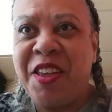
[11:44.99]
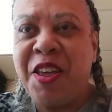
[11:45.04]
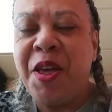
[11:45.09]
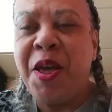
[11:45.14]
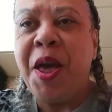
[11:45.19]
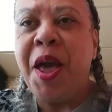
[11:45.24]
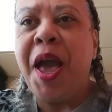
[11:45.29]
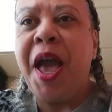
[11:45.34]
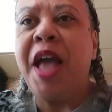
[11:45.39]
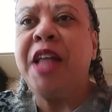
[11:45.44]

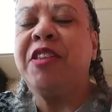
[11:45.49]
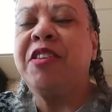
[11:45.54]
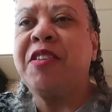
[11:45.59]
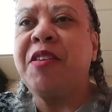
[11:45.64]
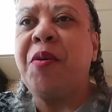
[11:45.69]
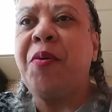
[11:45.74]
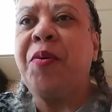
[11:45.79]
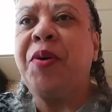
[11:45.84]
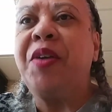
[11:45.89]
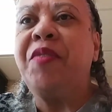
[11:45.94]
And
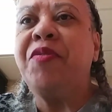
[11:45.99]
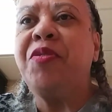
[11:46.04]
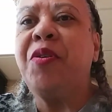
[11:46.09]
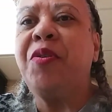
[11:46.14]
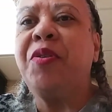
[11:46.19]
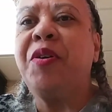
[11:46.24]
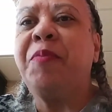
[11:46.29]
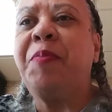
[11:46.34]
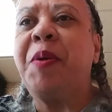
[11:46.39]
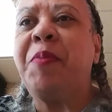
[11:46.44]
so even
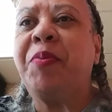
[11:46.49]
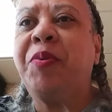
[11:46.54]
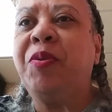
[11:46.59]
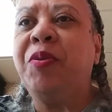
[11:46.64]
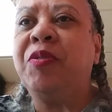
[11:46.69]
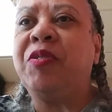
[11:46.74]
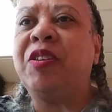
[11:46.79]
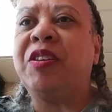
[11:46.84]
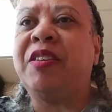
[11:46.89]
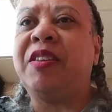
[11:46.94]
though there are people
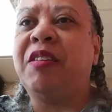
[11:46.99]
who